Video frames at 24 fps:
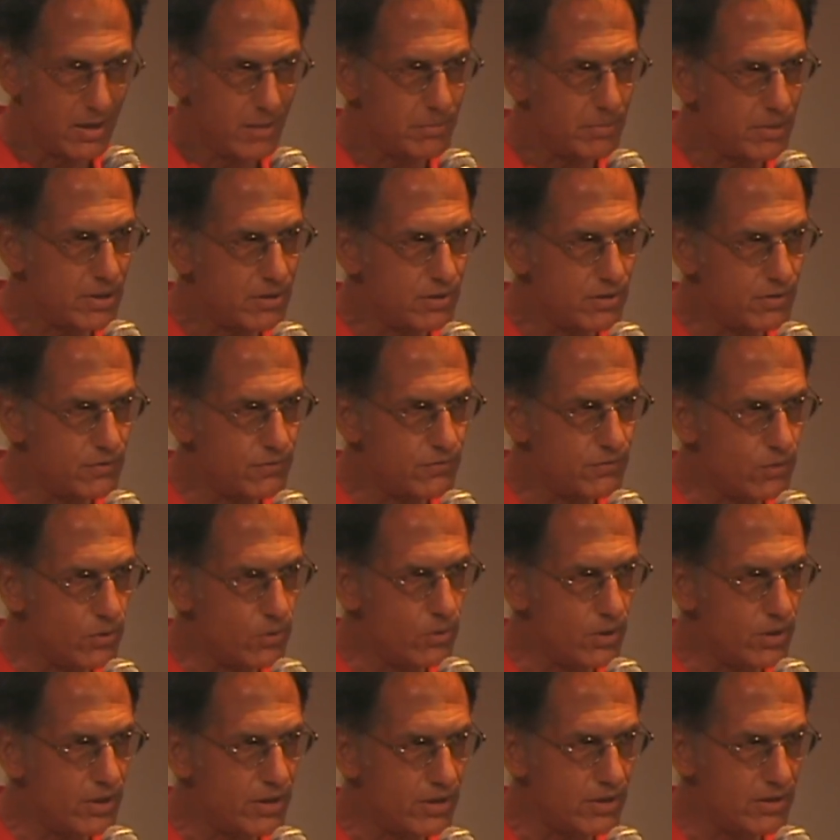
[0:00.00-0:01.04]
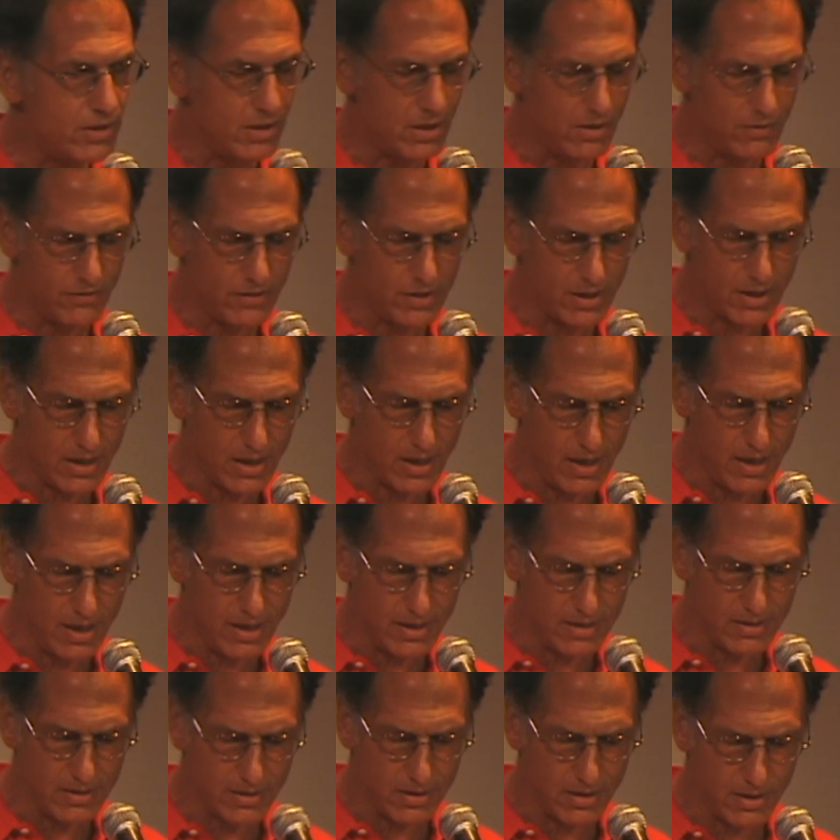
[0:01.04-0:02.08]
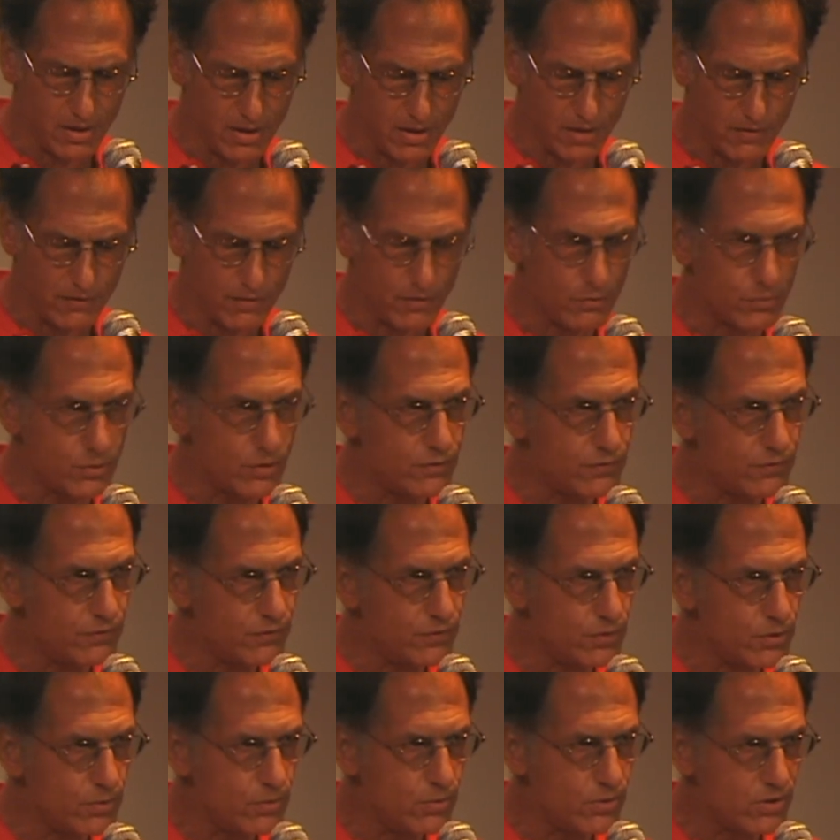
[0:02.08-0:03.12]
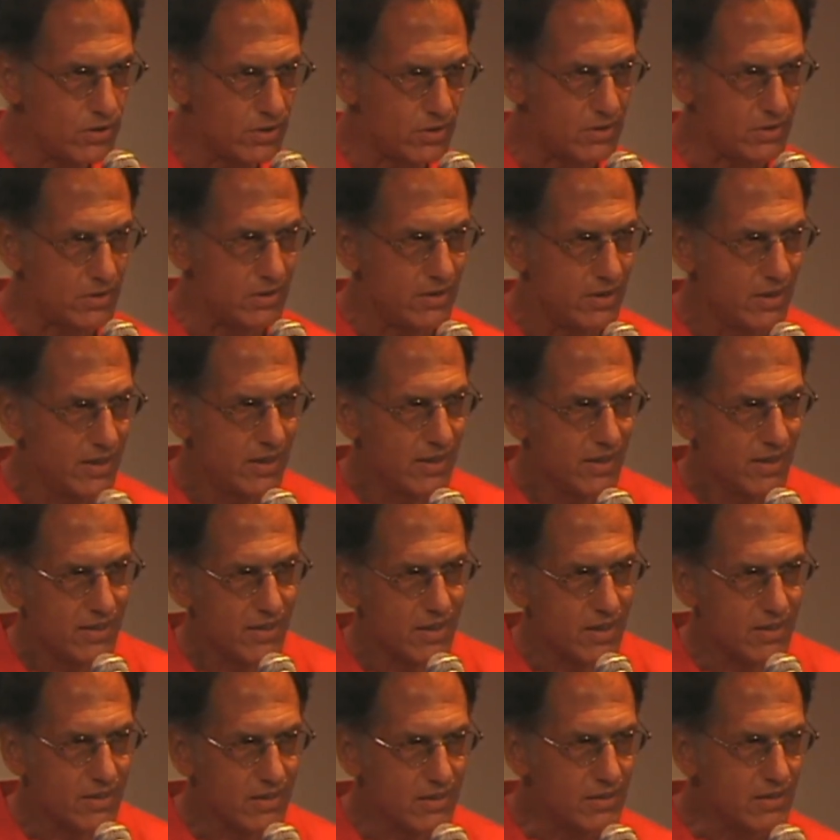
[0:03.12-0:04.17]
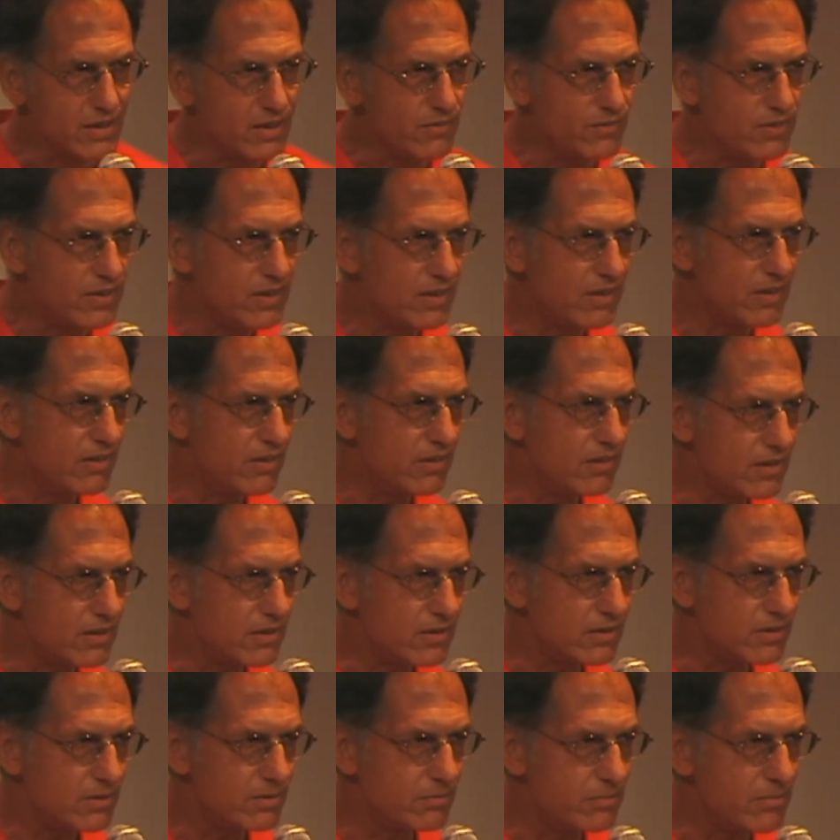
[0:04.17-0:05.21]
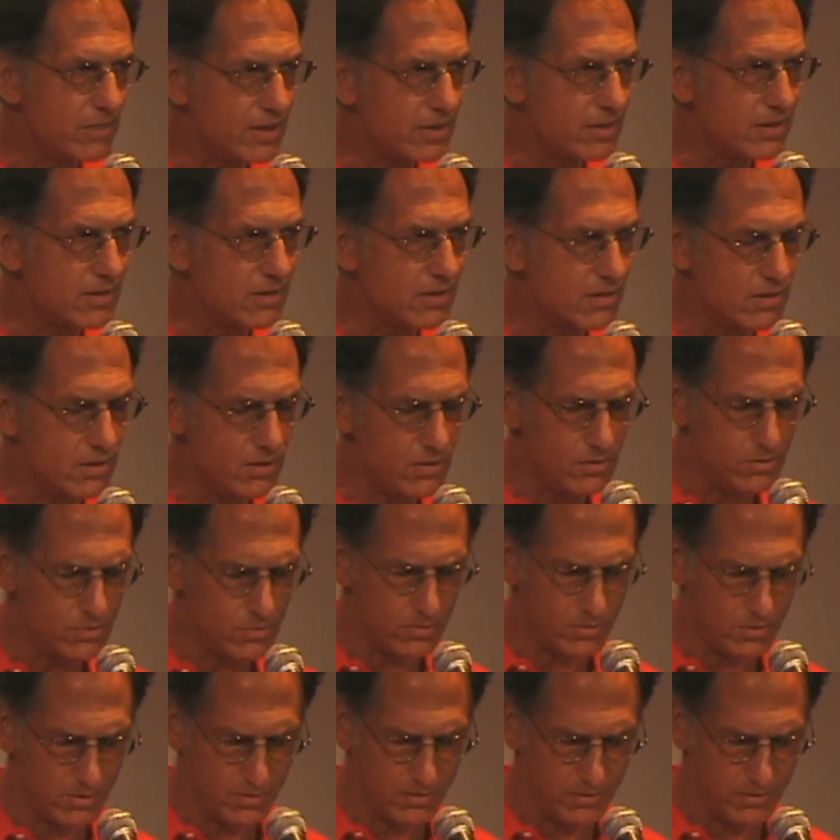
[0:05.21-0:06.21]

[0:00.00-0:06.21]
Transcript: but devoid of the kind of refusal that the Living Theatre made its own?